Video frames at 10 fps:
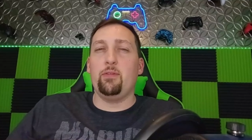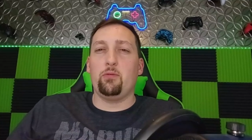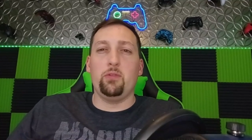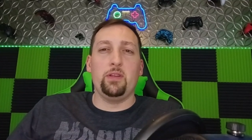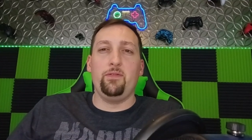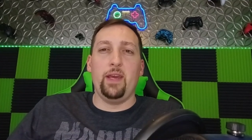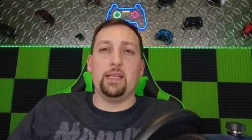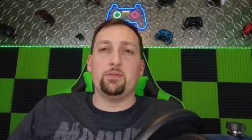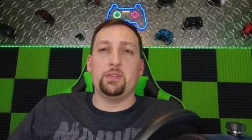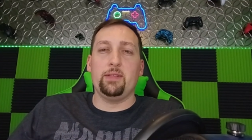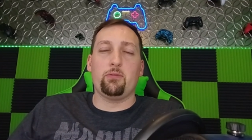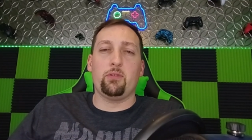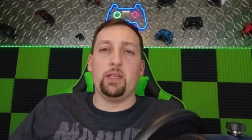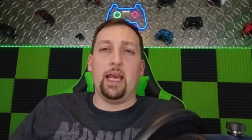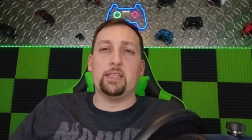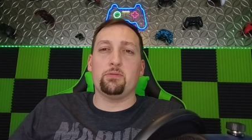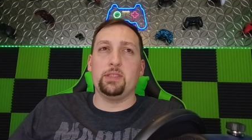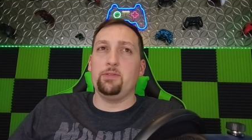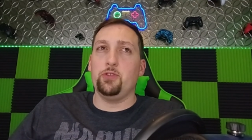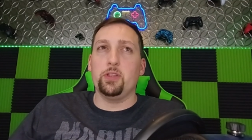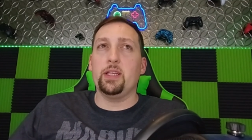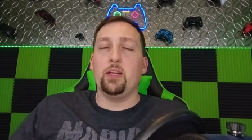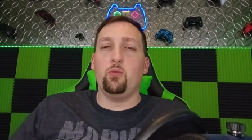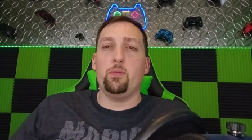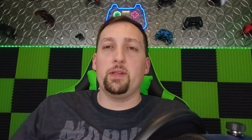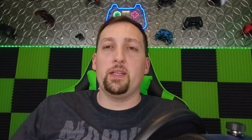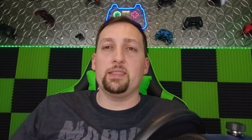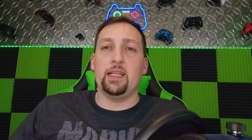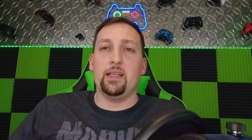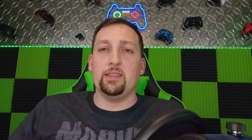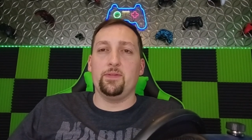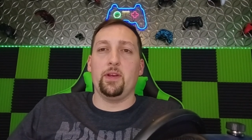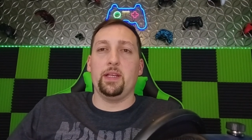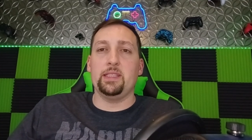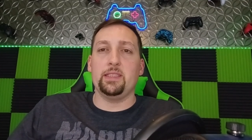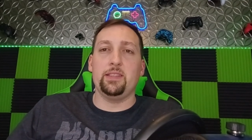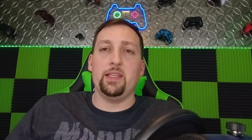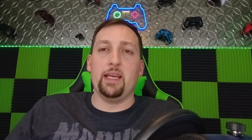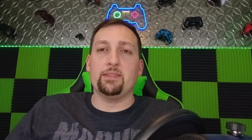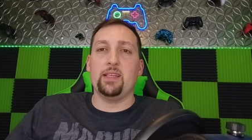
You have a really fast receiver, really agile receiver. You can get a one-play touchdown out of this very easily to the